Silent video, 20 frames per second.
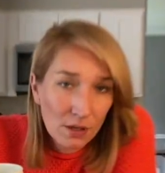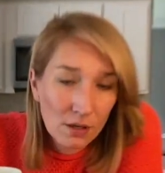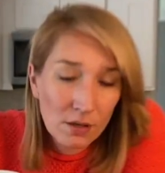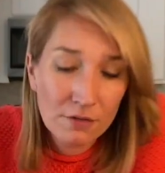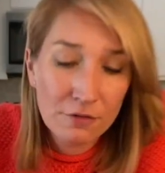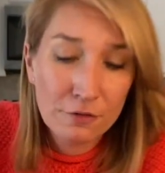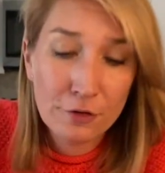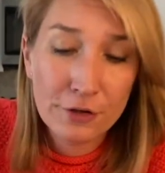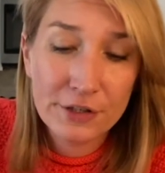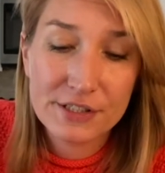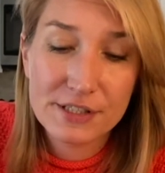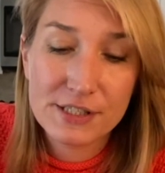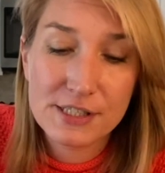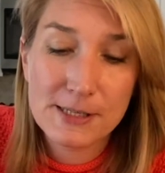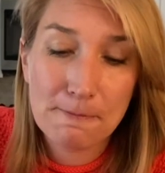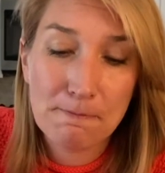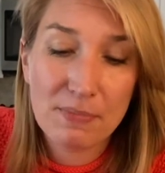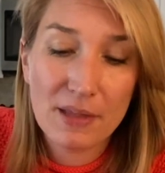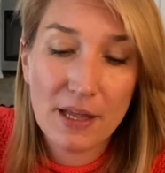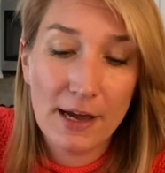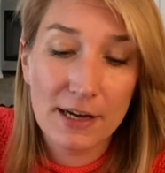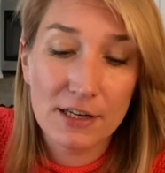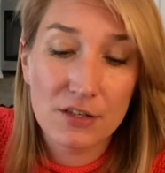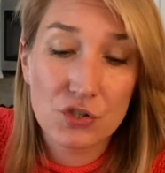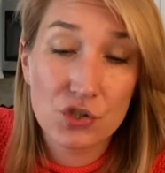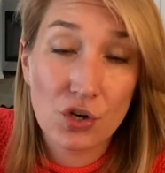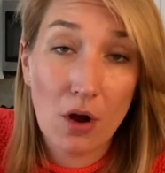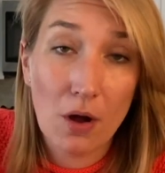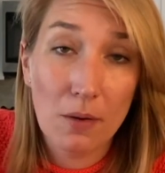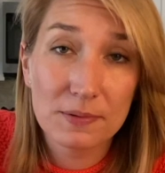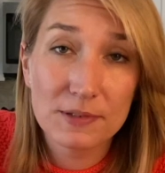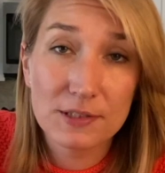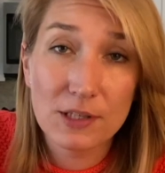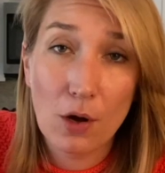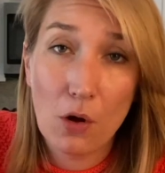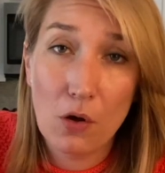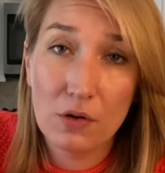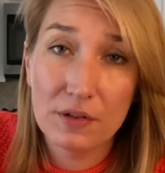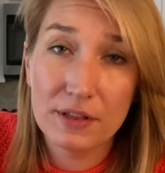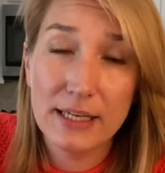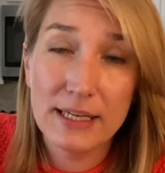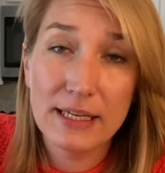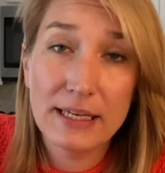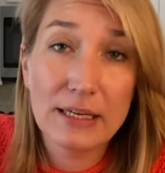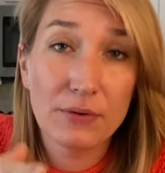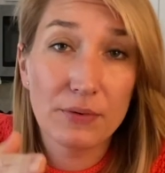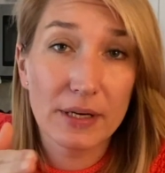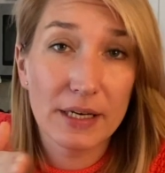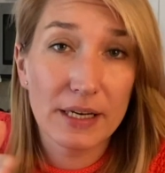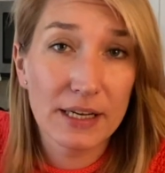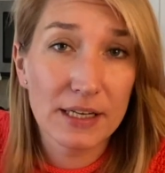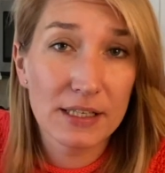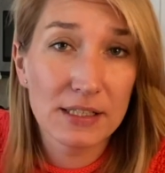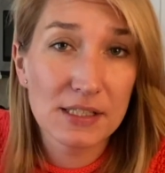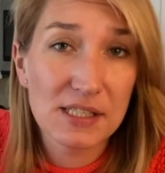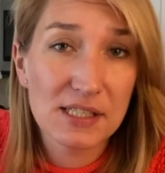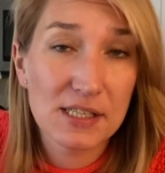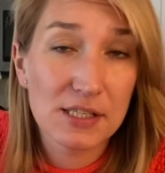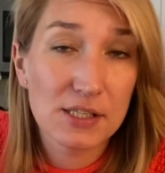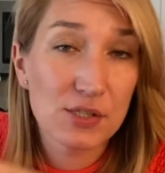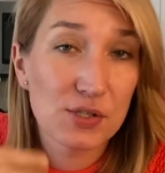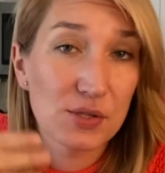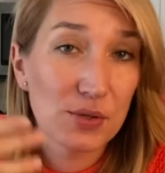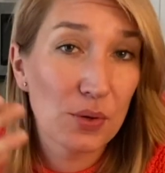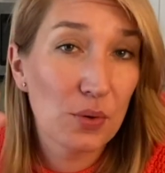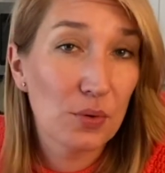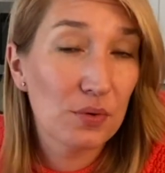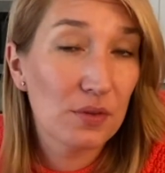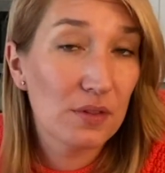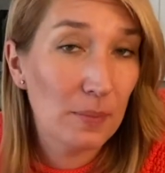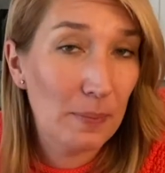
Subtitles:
First, I chopped all the ingredients, so the